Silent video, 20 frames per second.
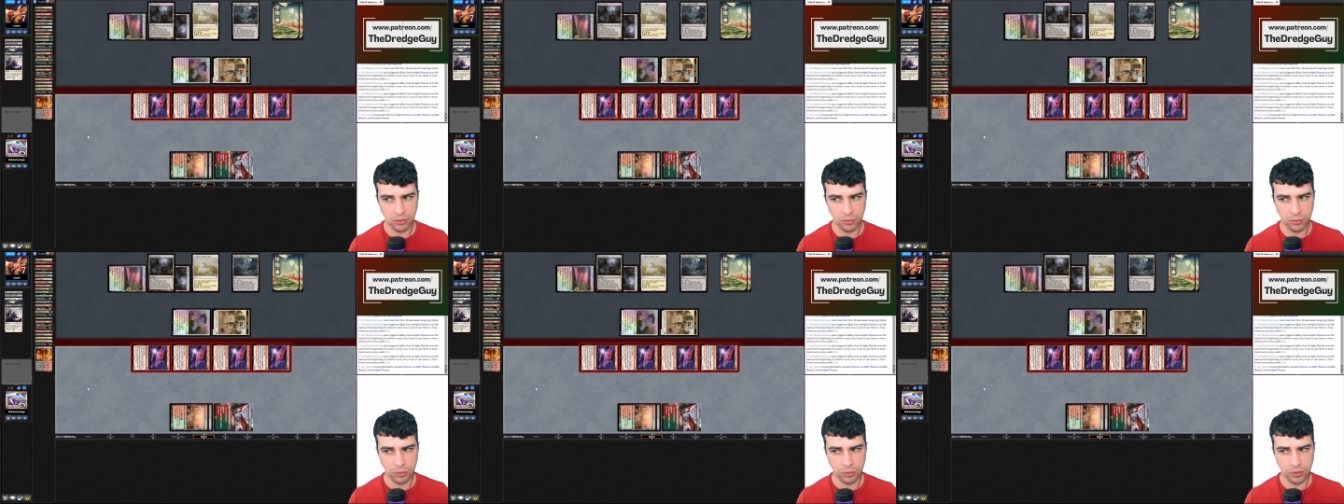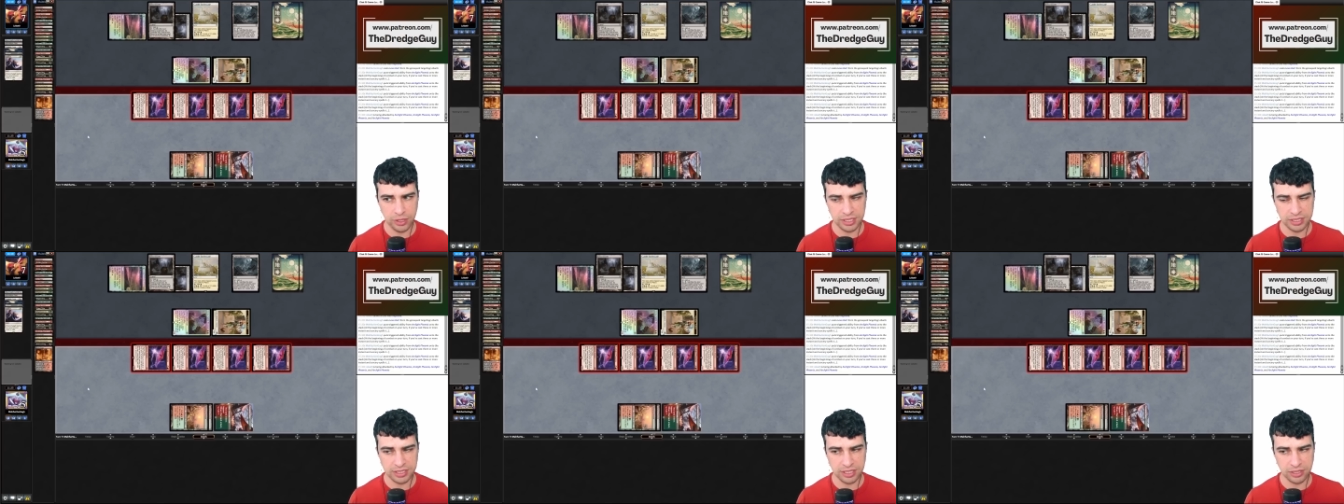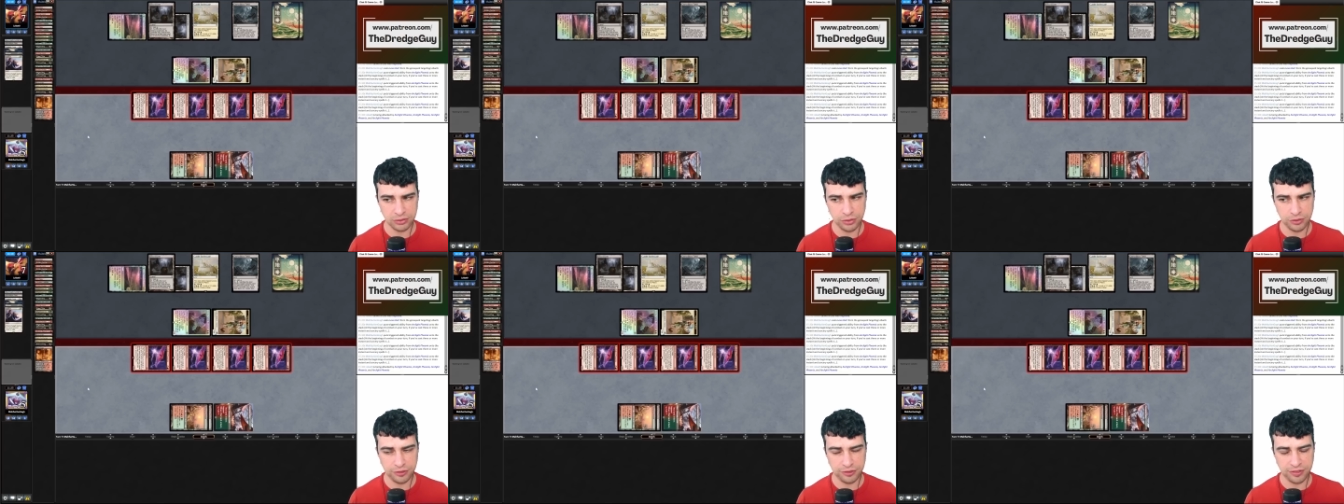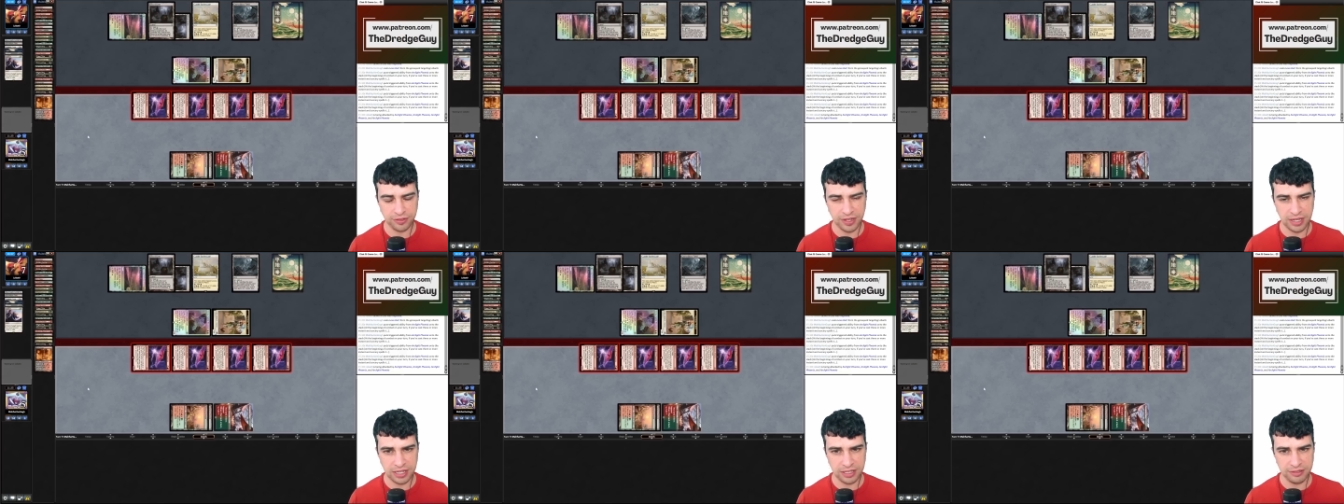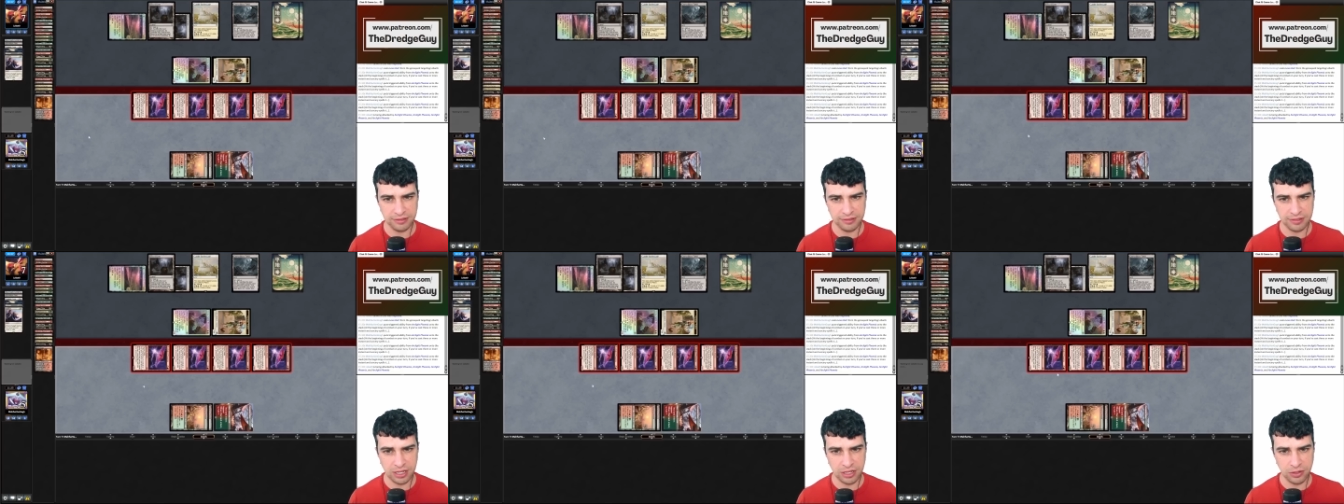We are down to
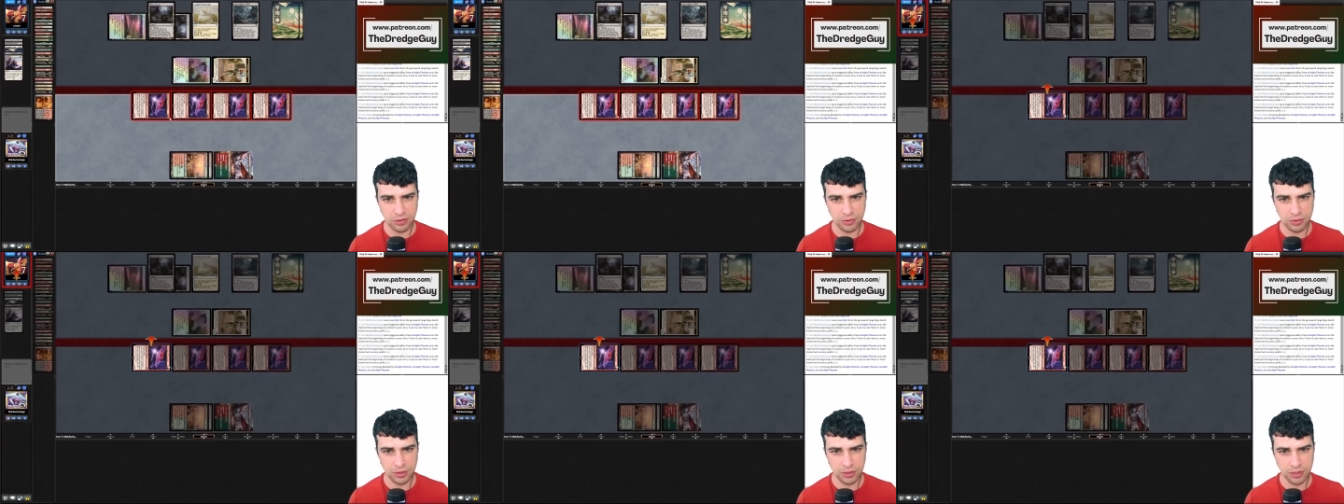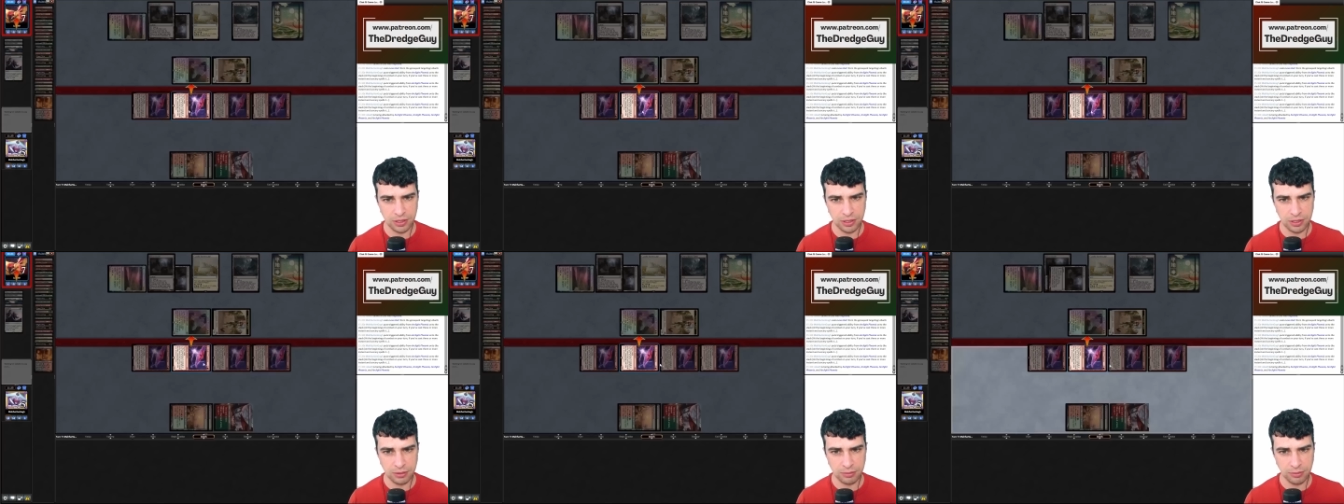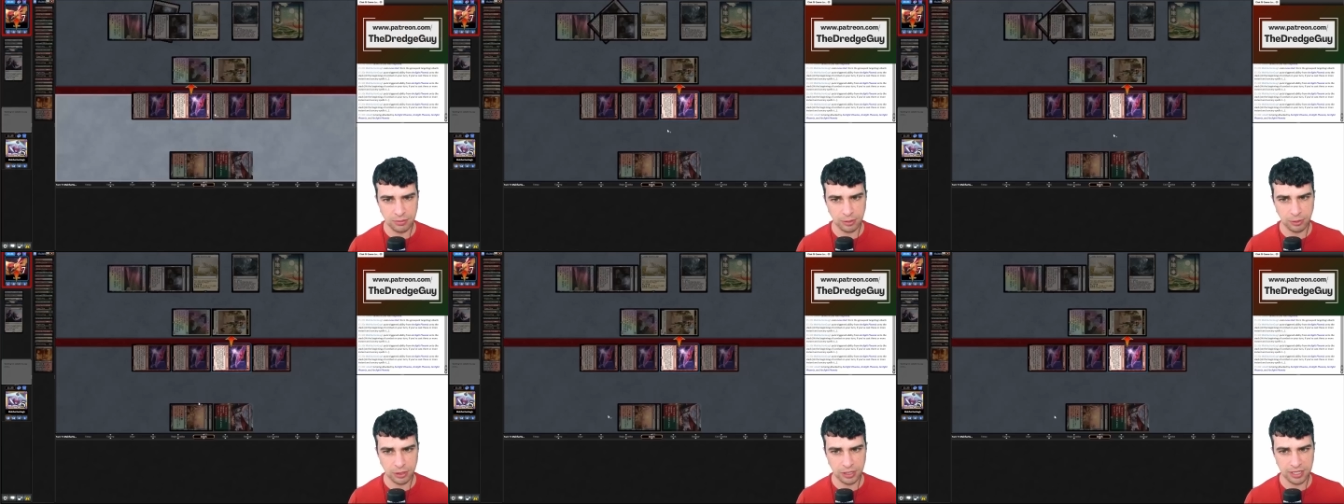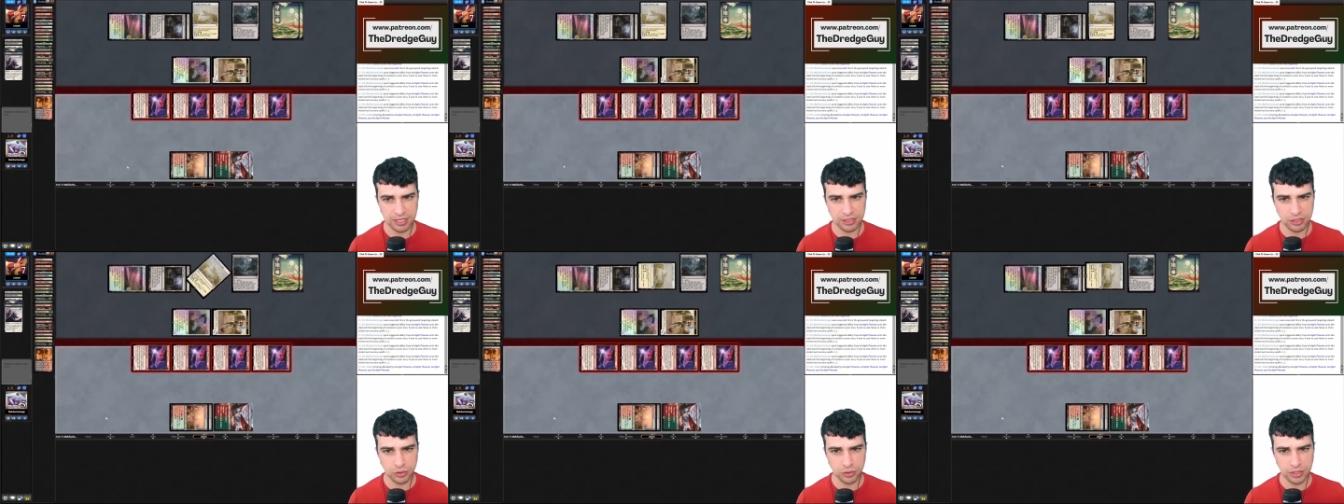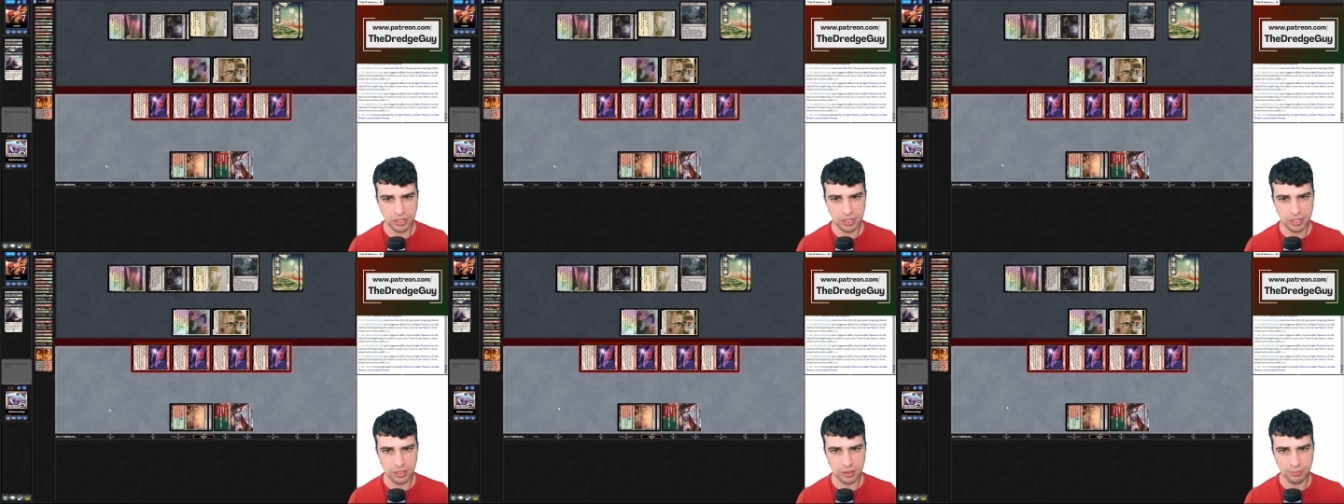5 now. My opponent has
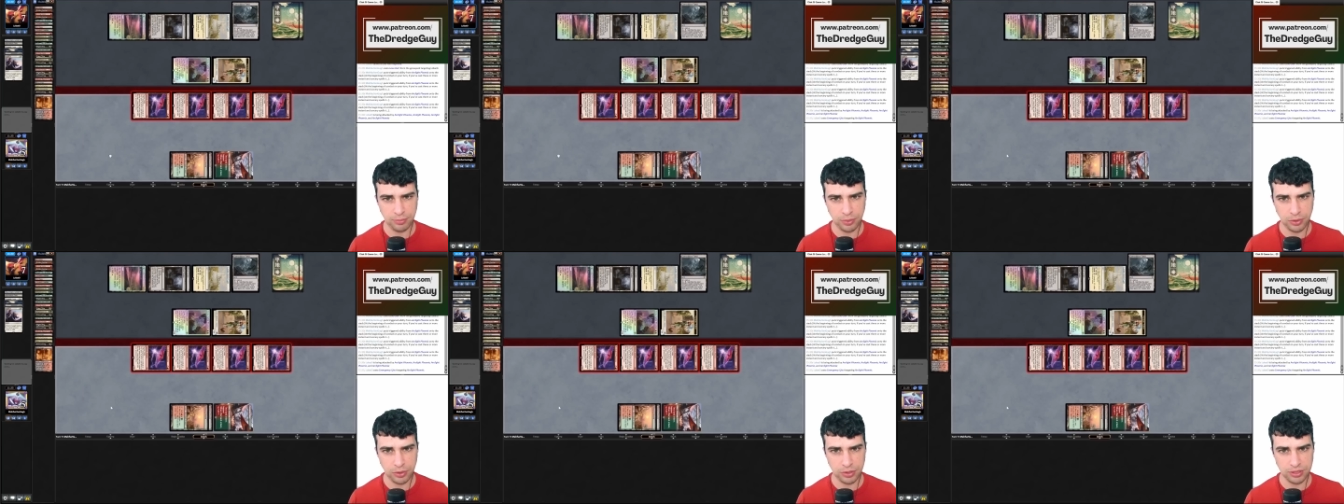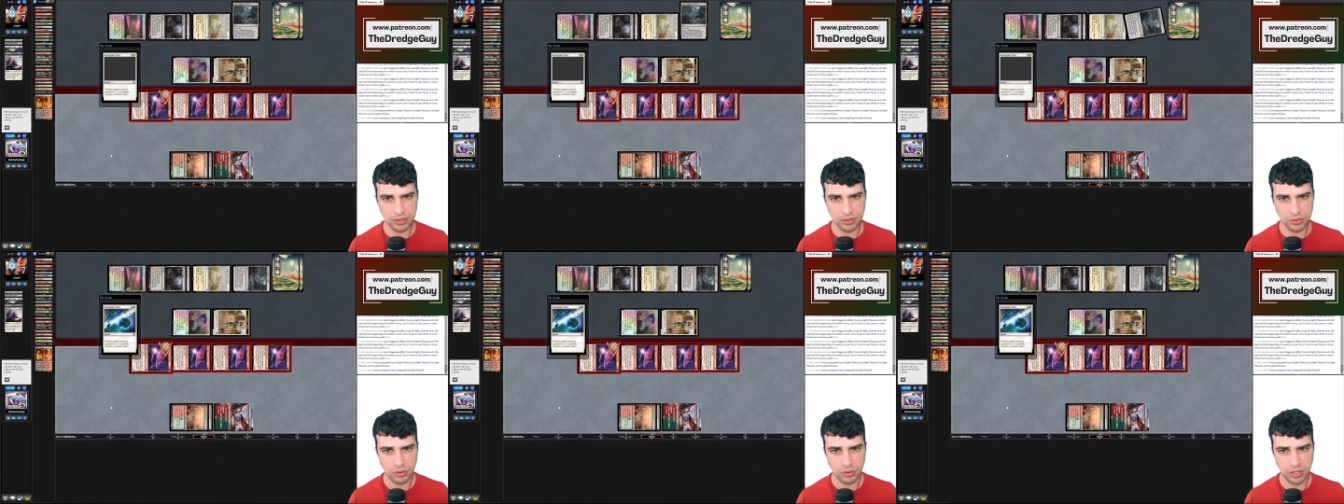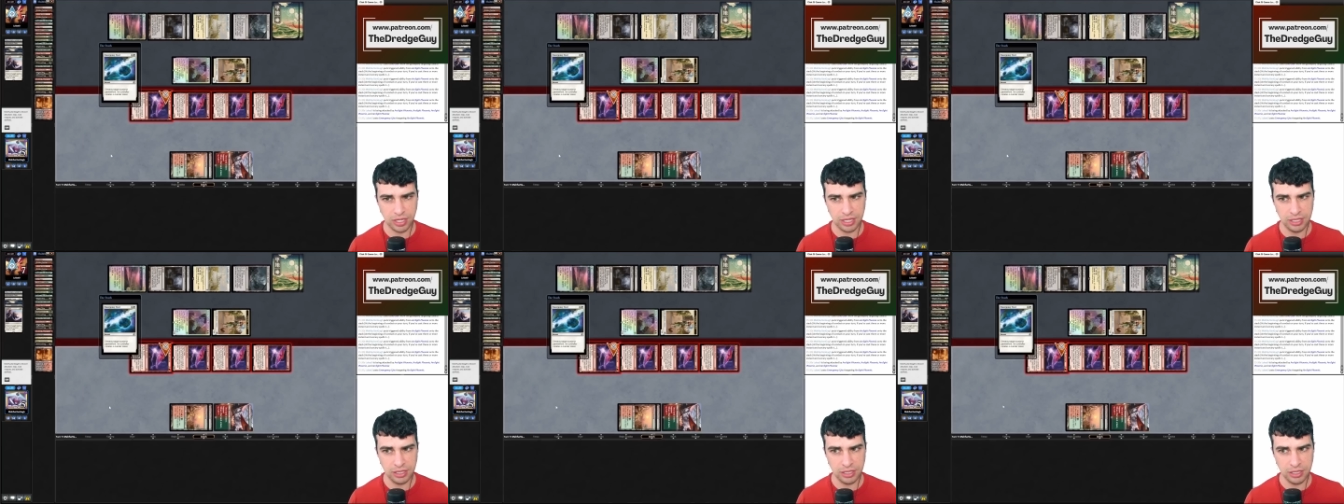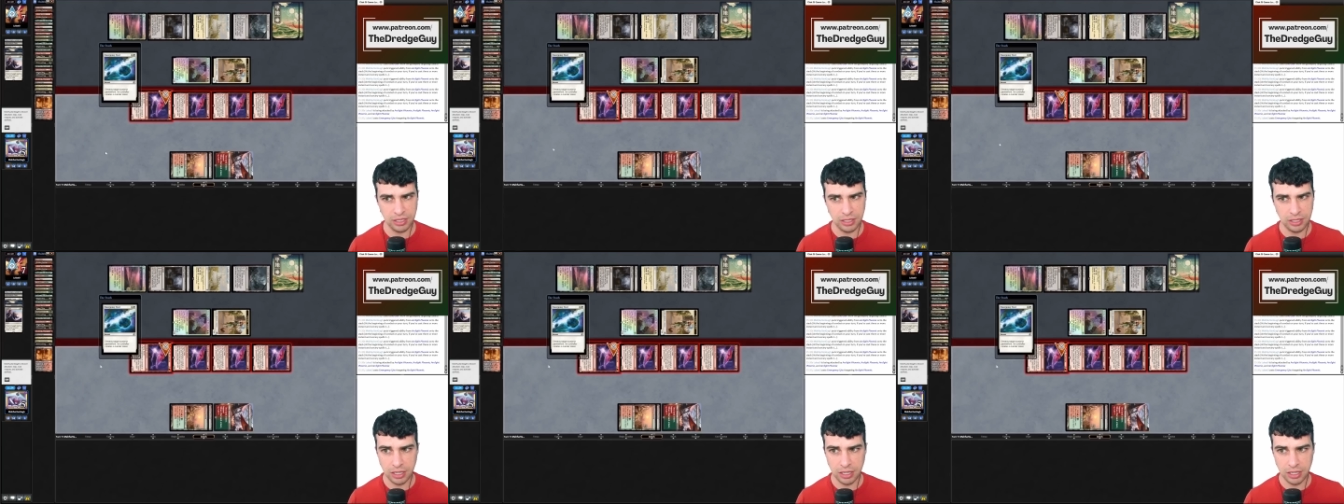3 points. Okay.